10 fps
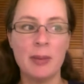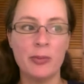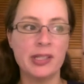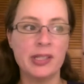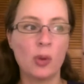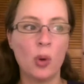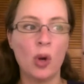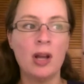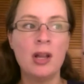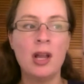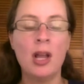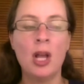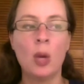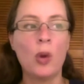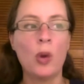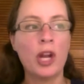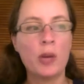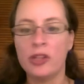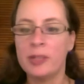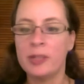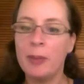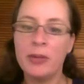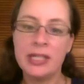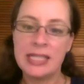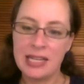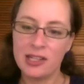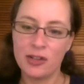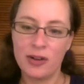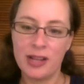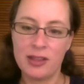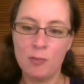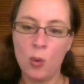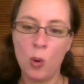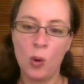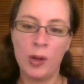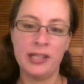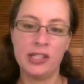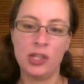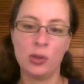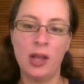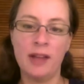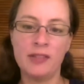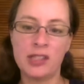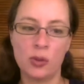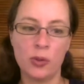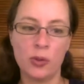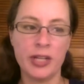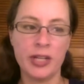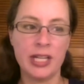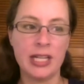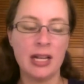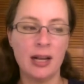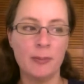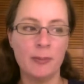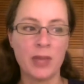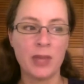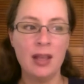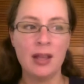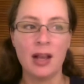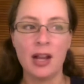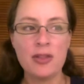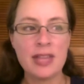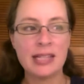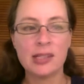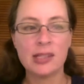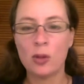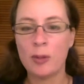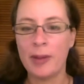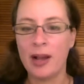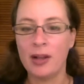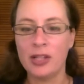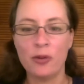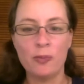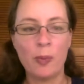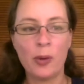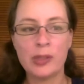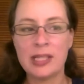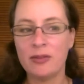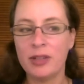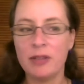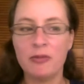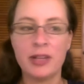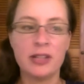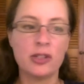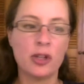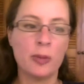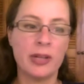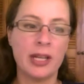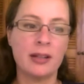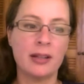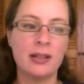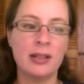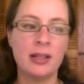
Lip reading: memories, or work with those memories to integrate them more into your life story. I don't think it's all about, positively reinterpreting